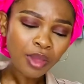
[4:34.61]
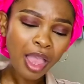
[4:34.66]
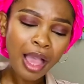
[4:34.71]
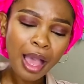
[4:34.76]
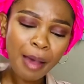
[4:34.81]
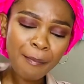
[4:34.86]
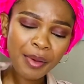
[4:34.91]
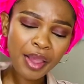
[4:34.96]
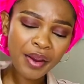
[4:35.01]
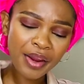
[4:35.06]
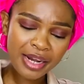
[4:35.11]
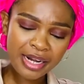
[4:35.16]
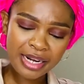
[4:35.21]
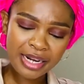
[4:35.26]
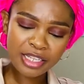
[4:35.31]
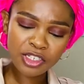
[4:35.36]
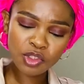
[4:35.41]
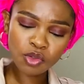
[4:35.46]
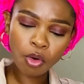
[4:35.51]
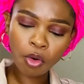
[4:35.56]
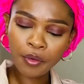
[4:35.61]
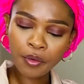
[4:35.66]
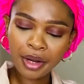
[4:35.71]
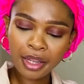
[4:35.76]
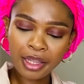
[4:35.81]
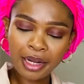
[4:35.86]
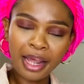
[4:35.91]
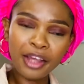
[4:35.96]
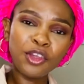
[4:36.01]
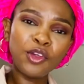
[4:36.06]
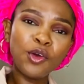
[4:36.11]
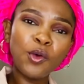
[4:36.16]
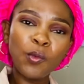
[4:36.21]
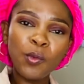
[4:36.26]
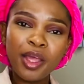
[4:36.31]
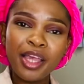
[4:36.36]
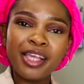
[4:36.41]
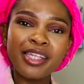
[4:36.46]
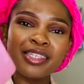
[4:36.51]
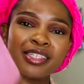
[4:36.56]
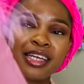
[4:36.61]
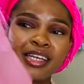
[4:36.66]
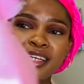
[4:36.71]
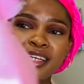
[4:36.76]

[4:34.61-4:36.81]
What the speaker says: Apparently storing like your wigs in